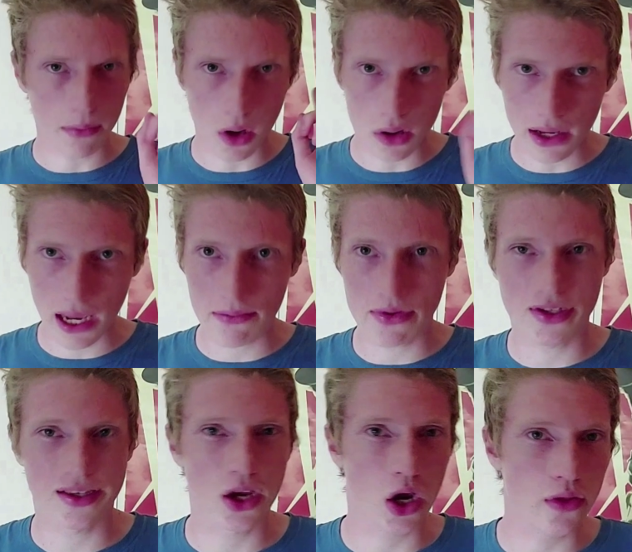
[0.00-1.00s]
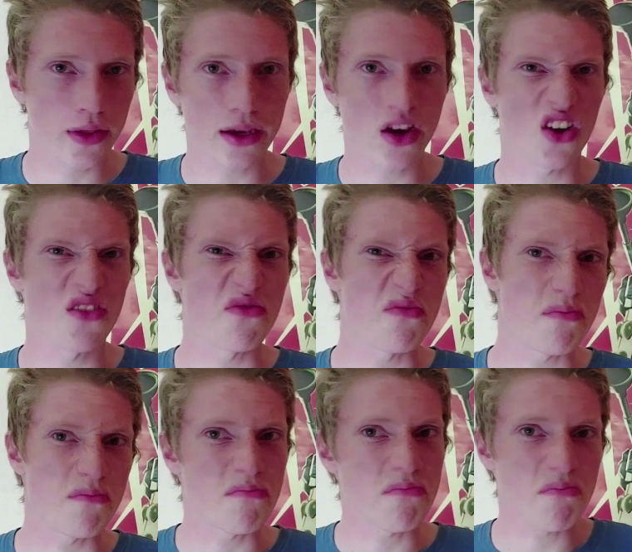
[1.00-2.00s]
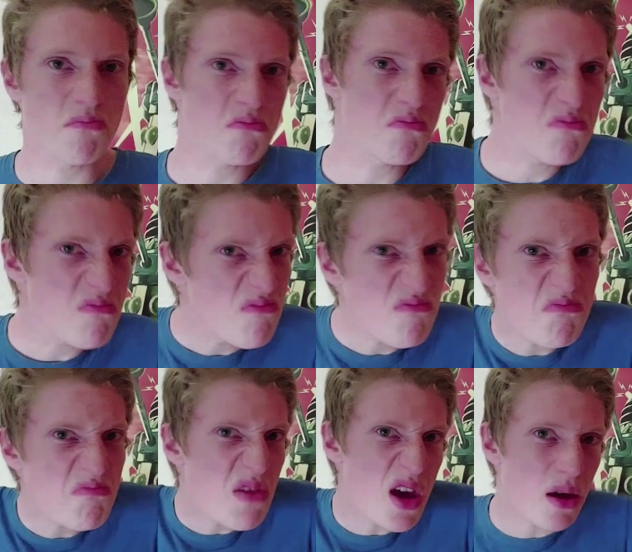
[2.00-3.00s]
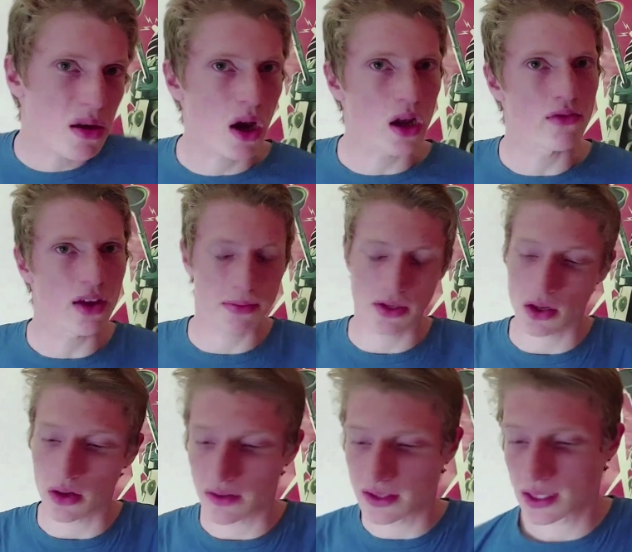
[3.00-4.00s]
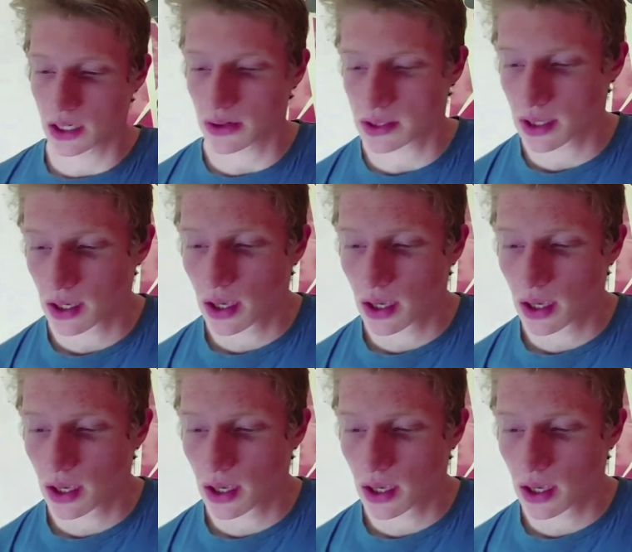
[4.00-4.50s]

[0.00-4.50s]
Long Game is the only kind of meh kind of episode on this series.